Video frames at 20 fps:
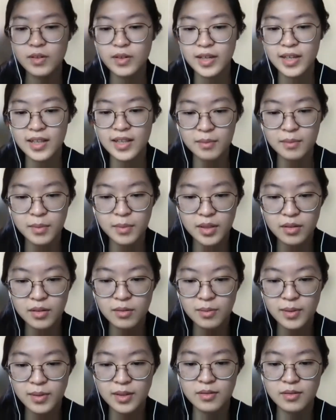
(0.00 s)
okay, let me
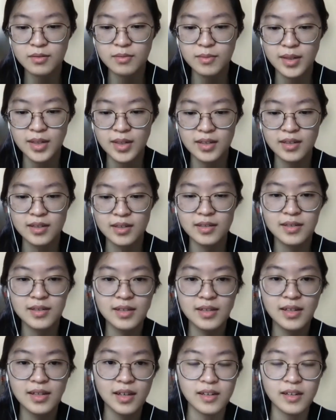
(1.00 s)
go back to my
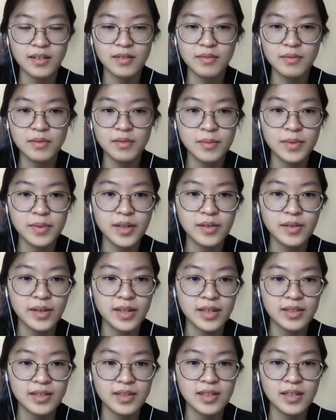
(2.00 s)
slide. Maybe you
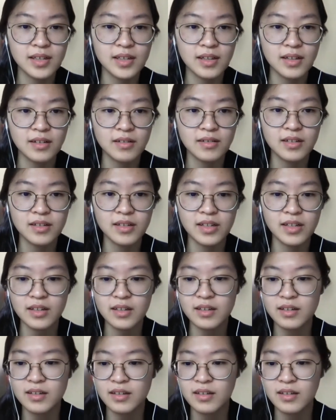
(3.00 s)
can see it clearer there.